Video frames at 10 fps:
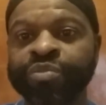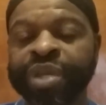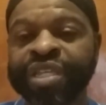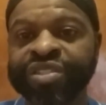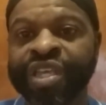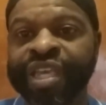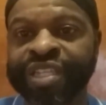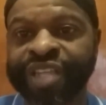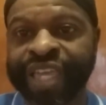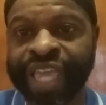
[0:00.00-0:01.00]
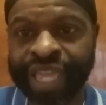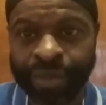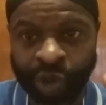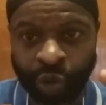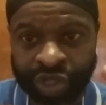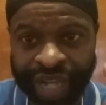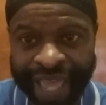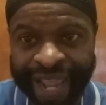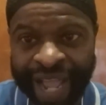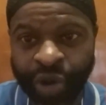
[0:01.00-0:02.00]
of peace as I came. Go to
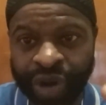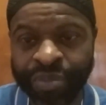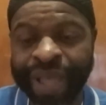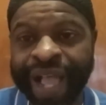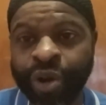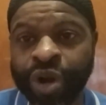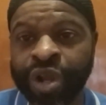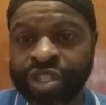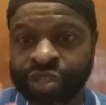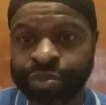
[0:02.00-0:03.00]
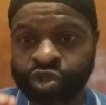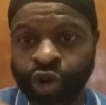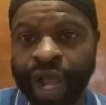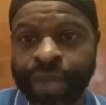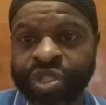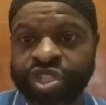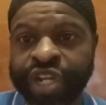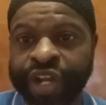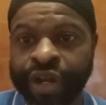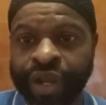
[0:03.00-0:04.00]
that hour of power, subscribe and
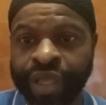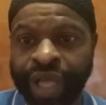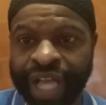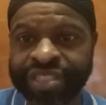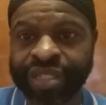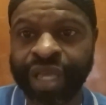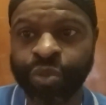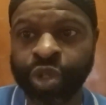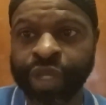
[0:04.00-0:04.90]
share. Assalamu